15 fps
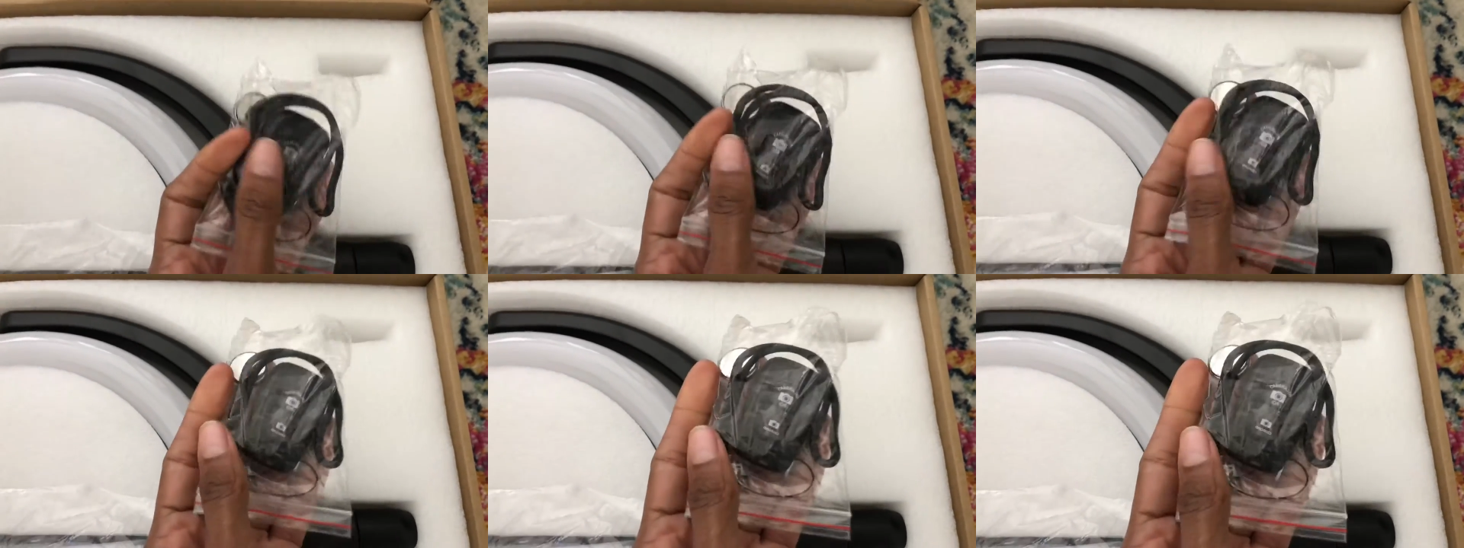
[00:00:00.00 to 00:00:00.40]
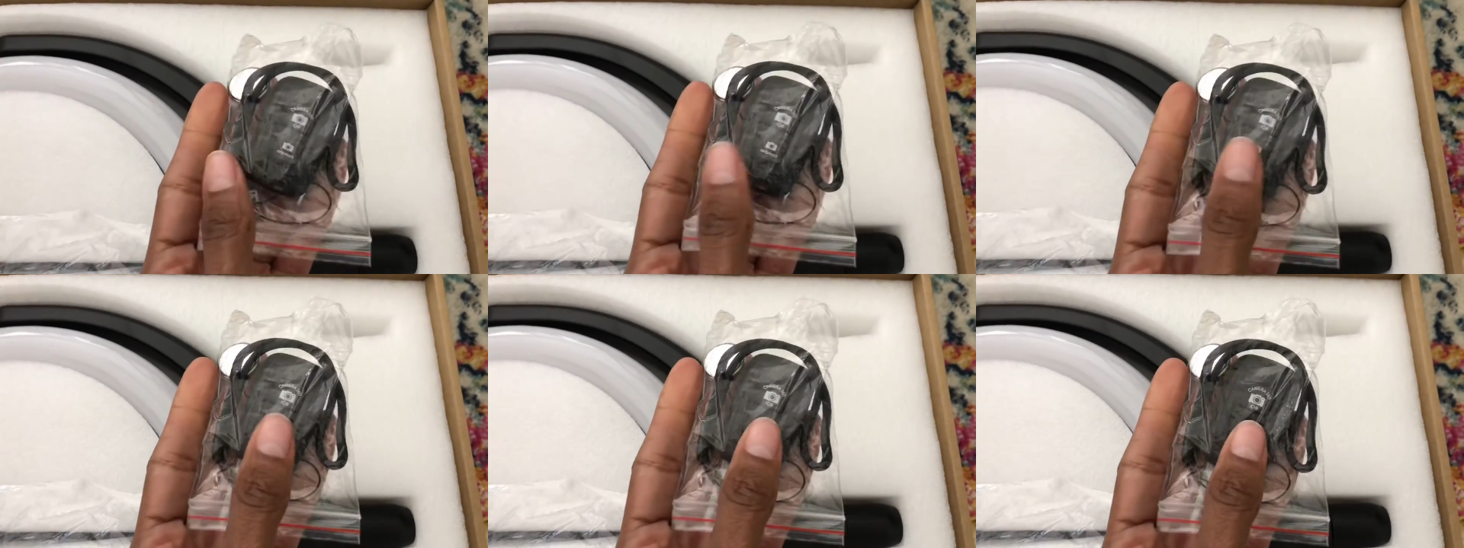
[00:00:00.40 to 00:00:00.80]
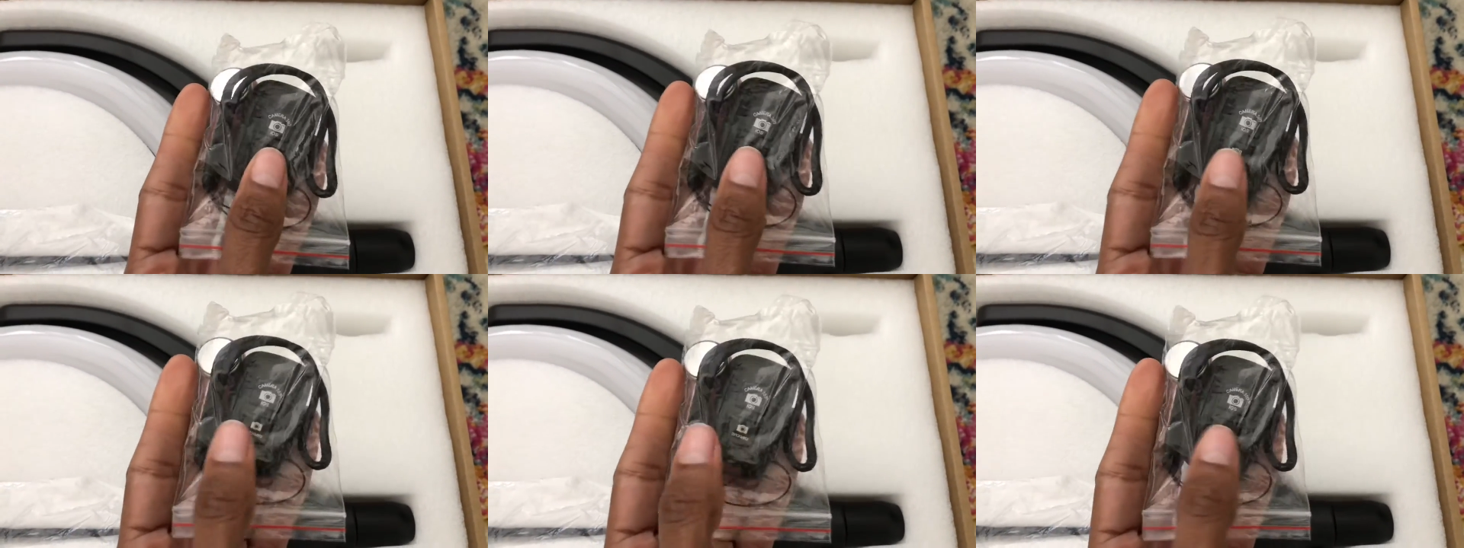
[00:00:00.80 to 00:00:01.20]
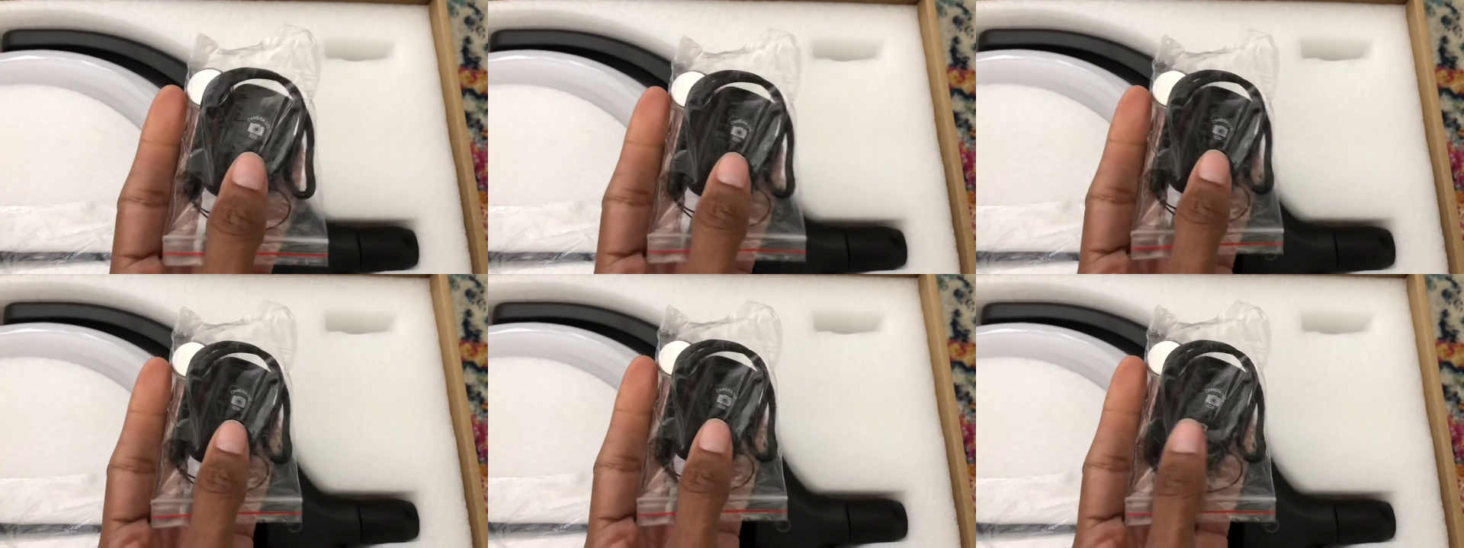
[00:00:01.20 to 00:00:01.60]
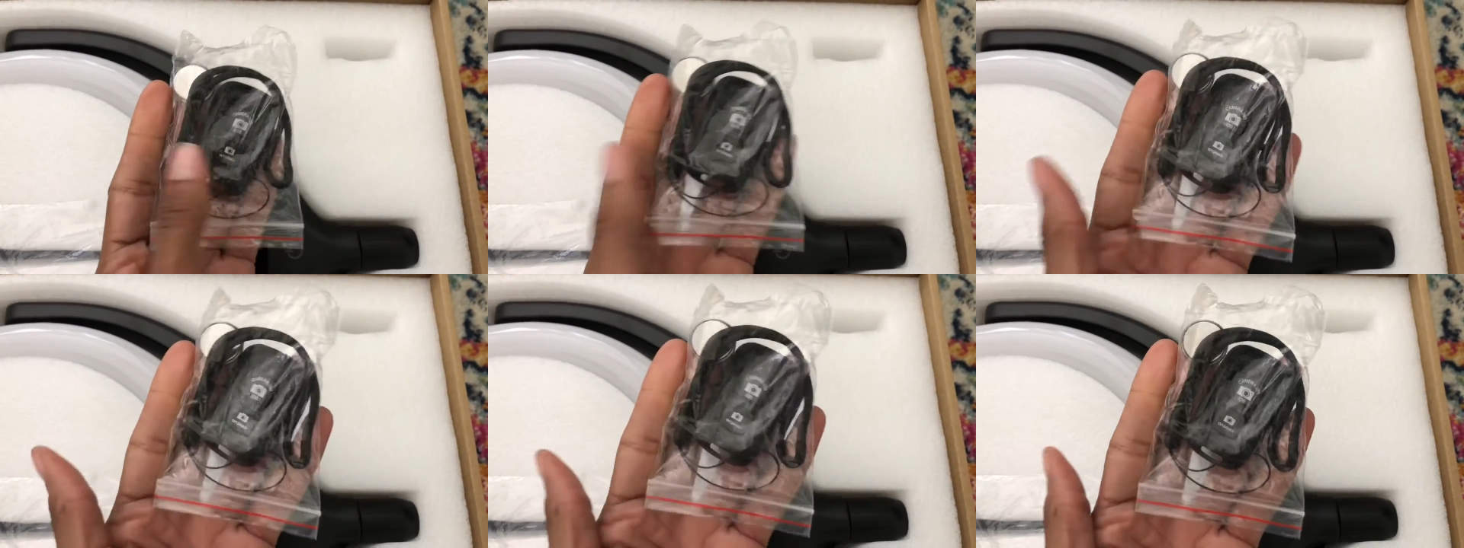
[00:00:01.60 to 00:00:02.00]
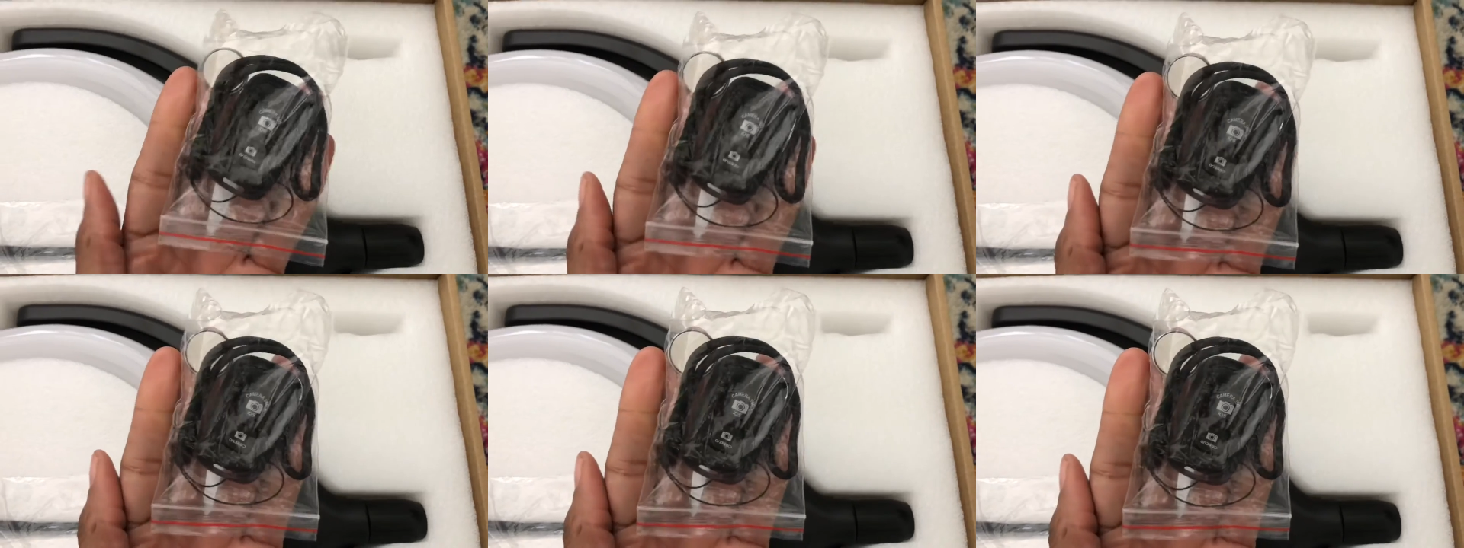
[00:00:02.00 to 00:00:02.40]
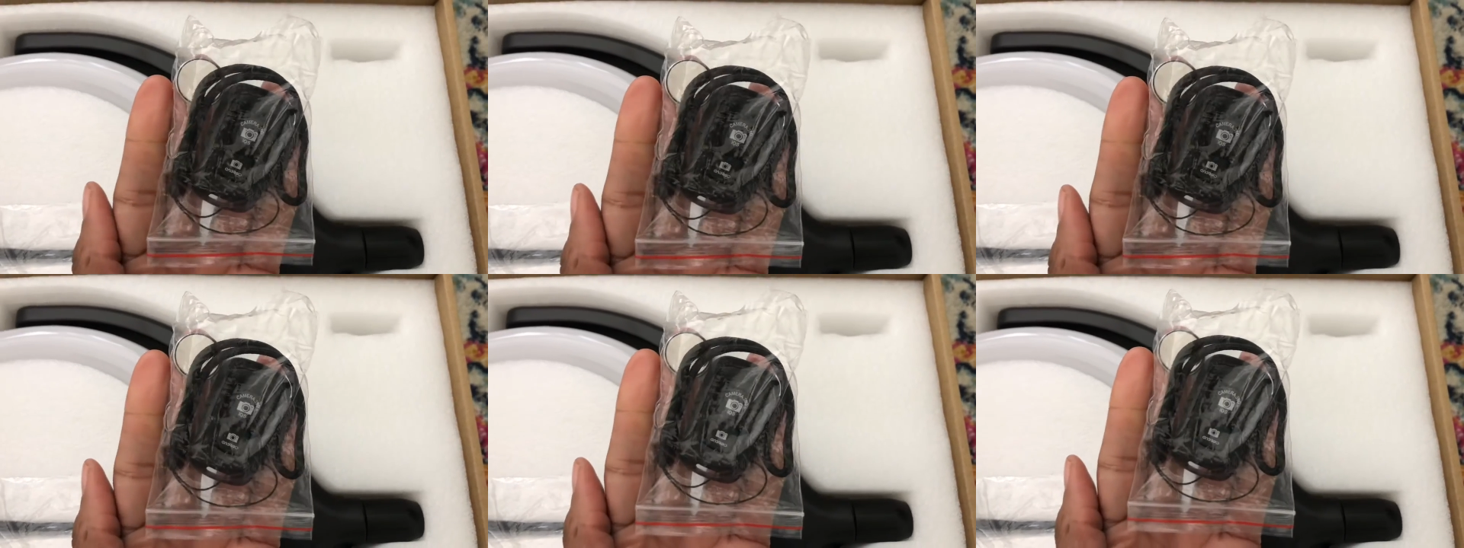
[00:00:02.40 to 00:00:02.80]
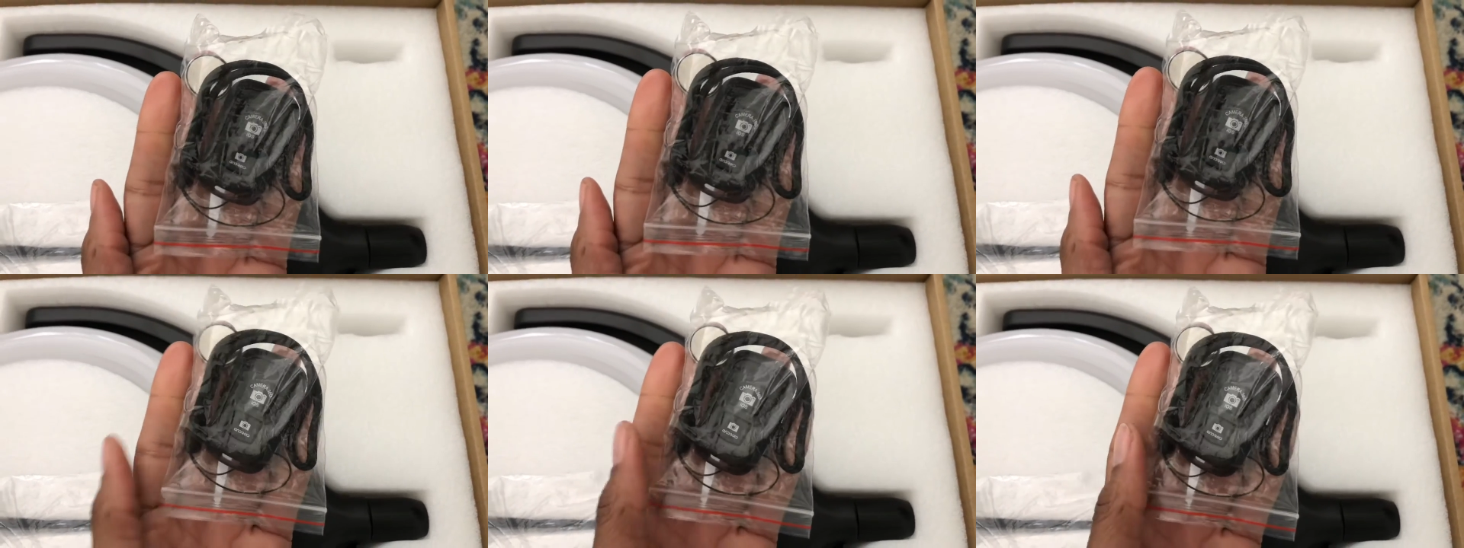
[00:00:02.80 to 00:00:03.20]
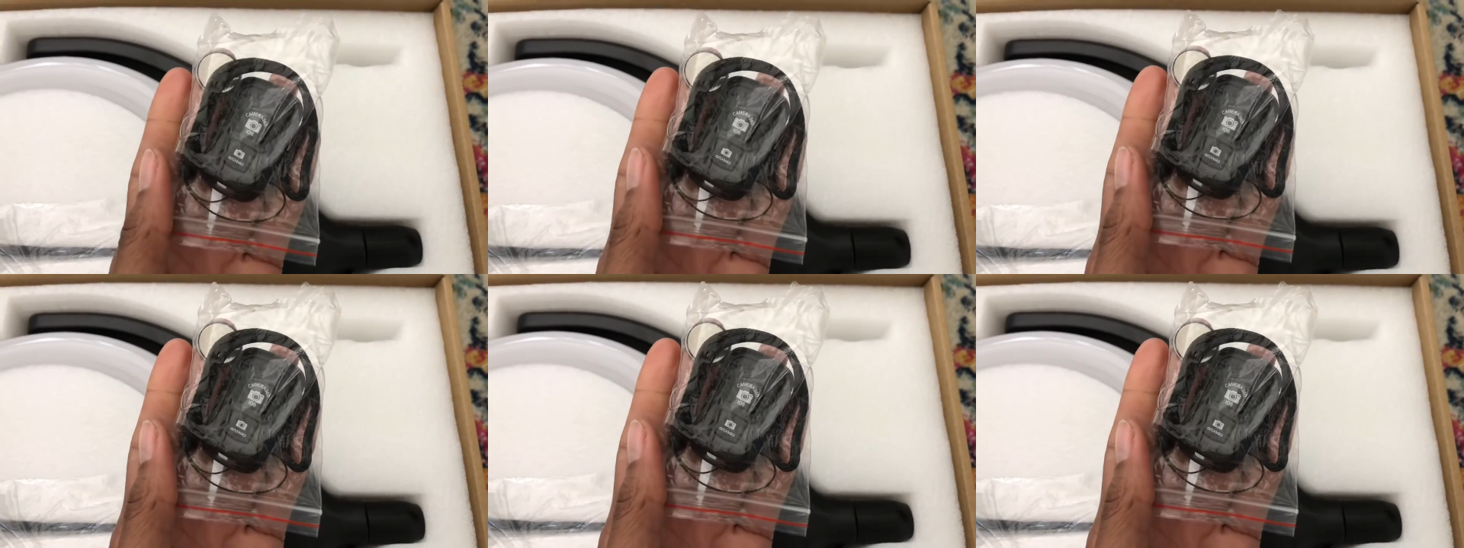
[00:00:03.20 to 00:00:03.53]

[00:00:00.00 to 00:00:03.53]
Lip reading: No face is visible, so there are no lips to read.